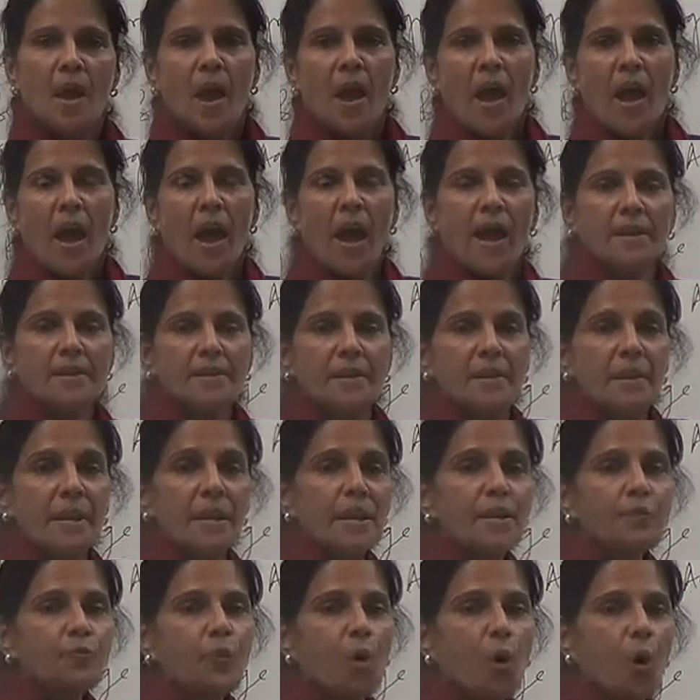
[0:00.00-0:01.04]
and he
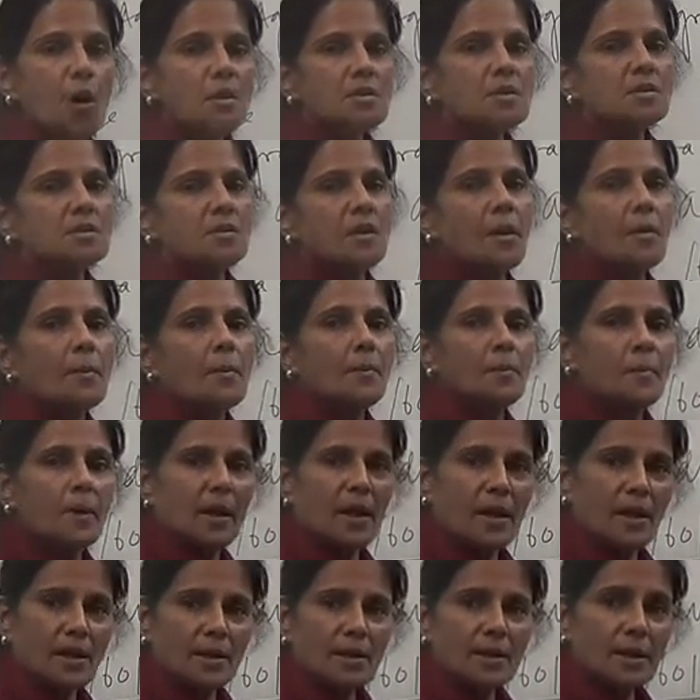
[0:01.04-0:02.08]
was
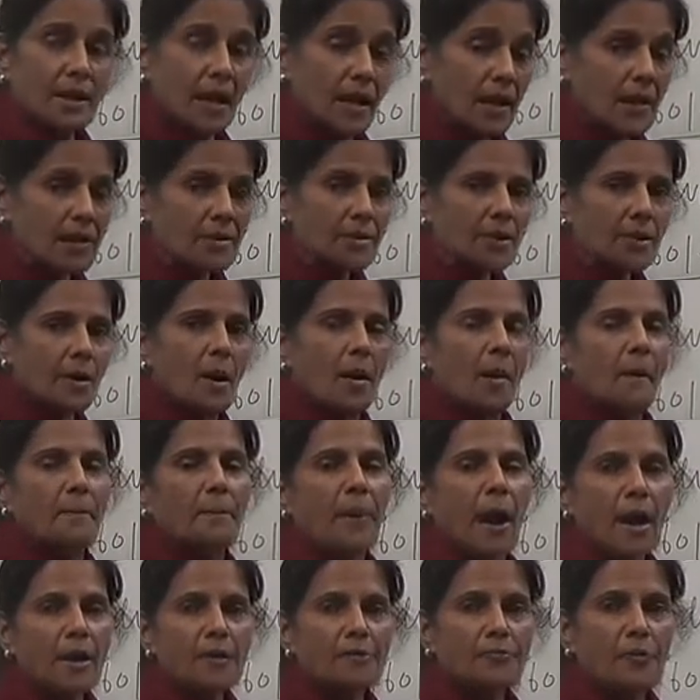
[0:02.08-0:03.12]
uh, killed
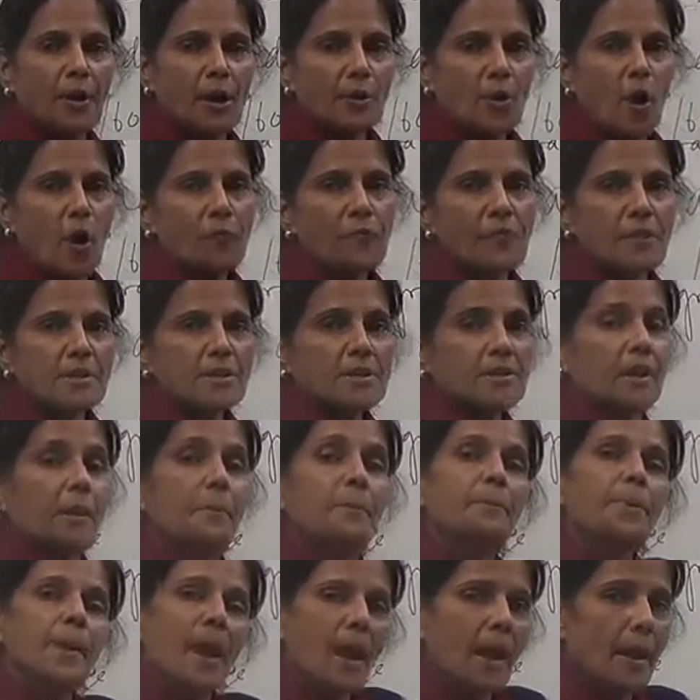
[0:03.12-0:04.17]
by one of his
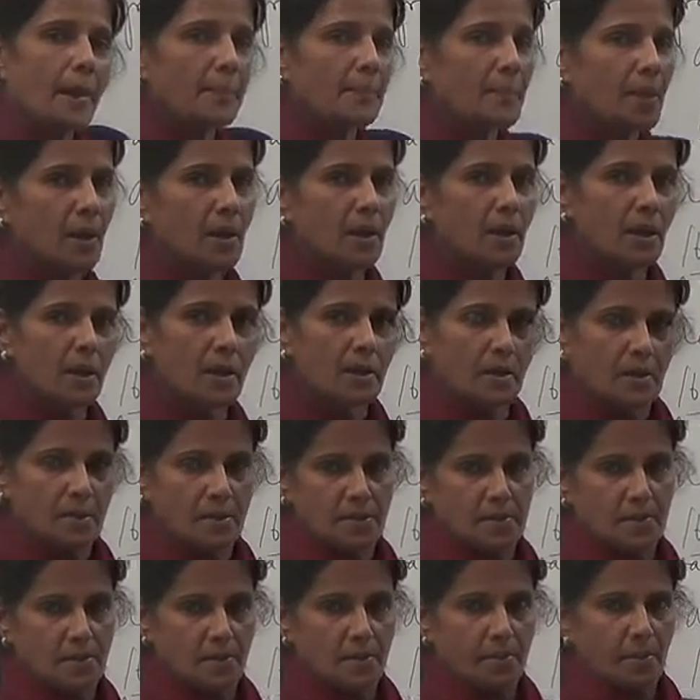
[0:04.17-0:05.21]
compli uh,
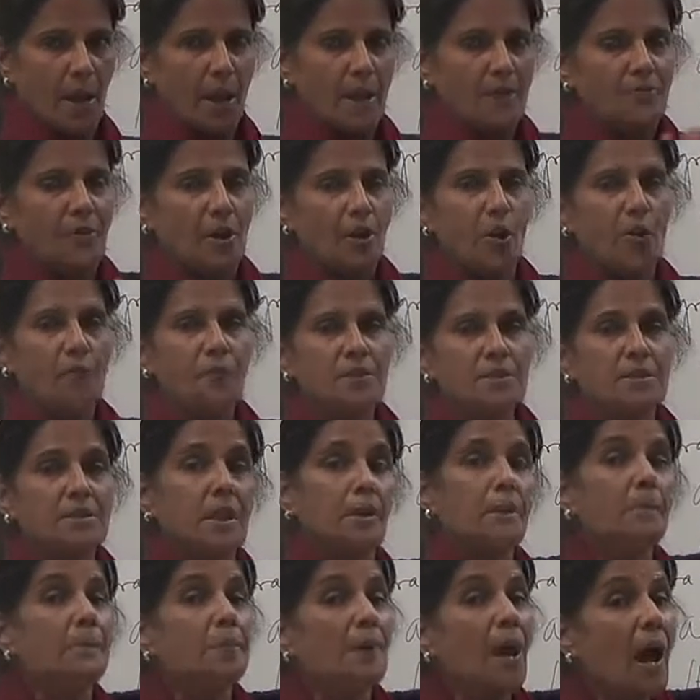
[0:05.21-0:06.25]
by one of his
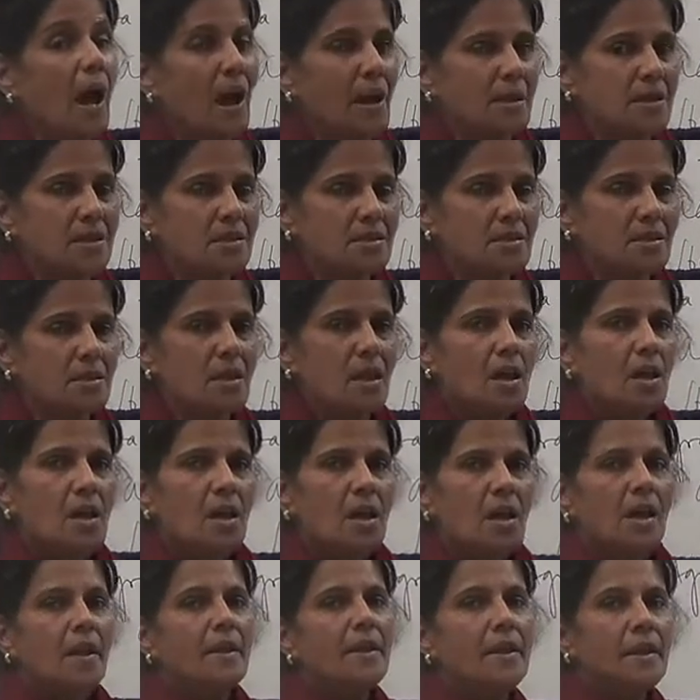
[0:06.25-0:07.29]
complies
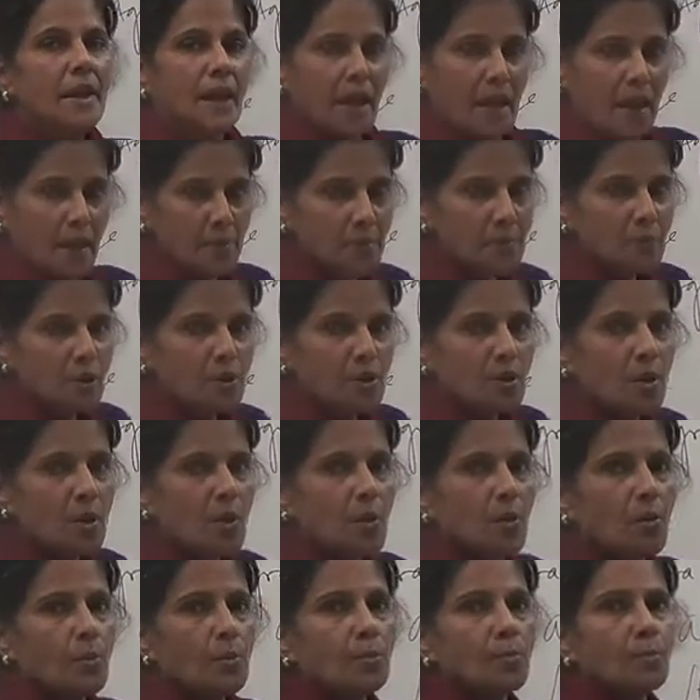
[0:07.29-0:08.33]
named
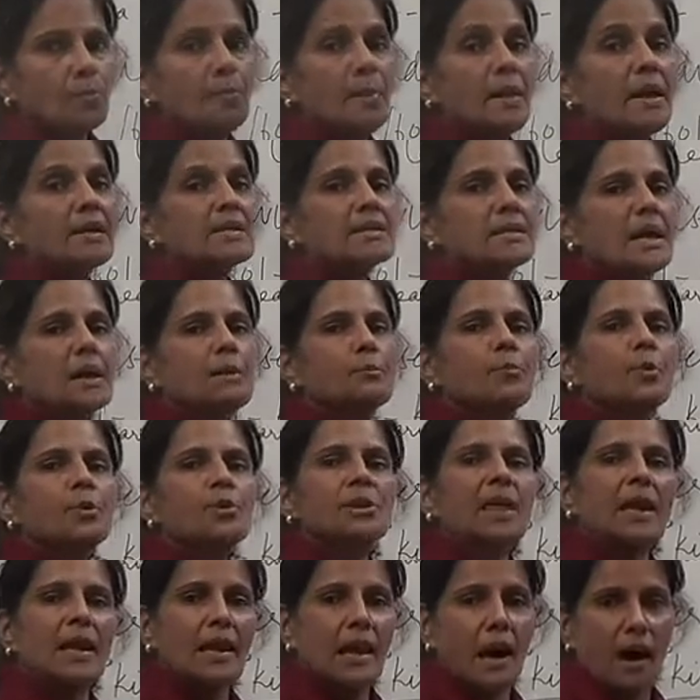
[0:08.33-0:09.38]
Bir Singh
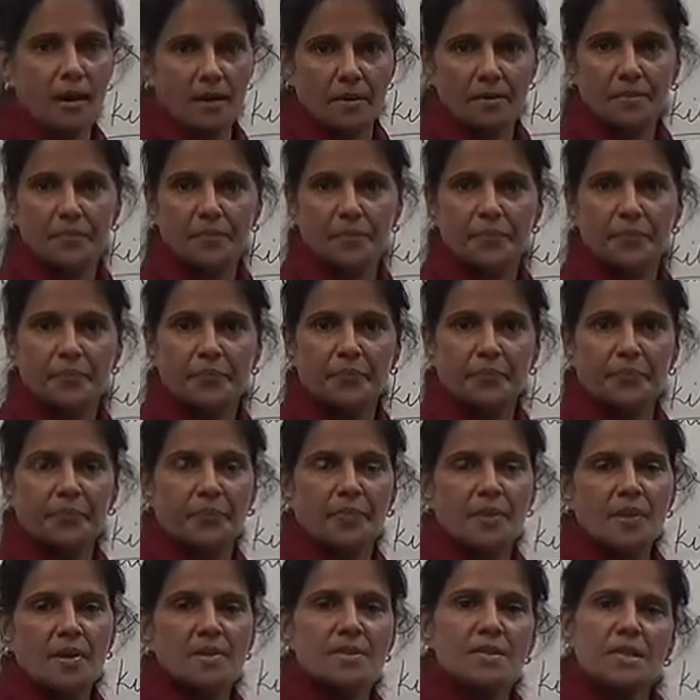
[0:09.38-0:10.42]
Bundela,
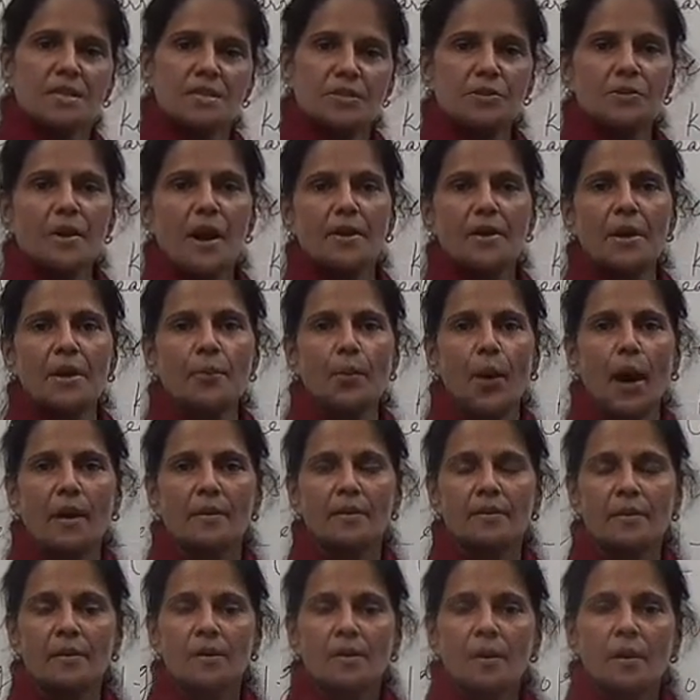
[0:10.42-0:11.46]
1601.
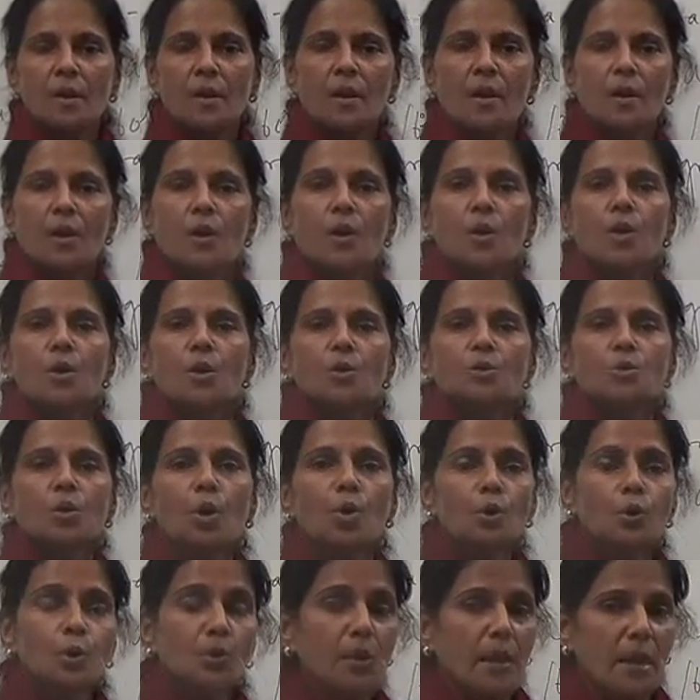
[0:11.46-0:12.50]
So
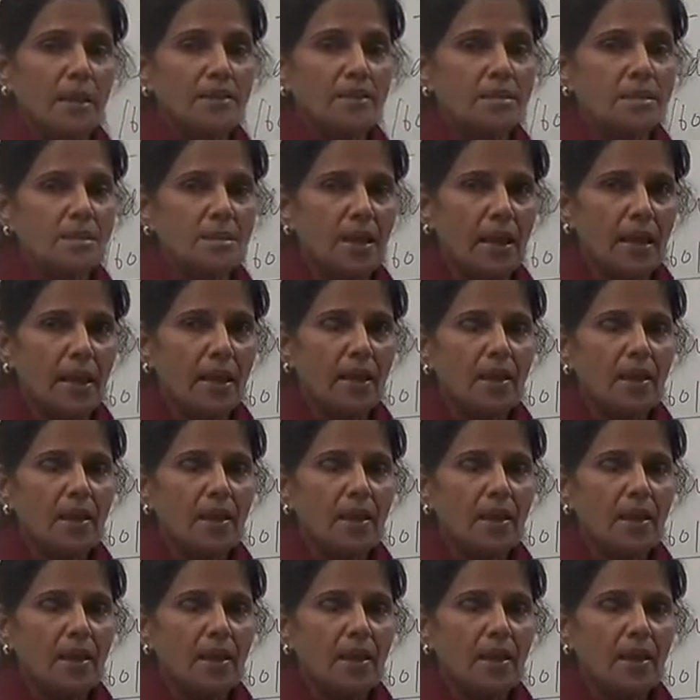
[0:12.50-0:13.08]
you can see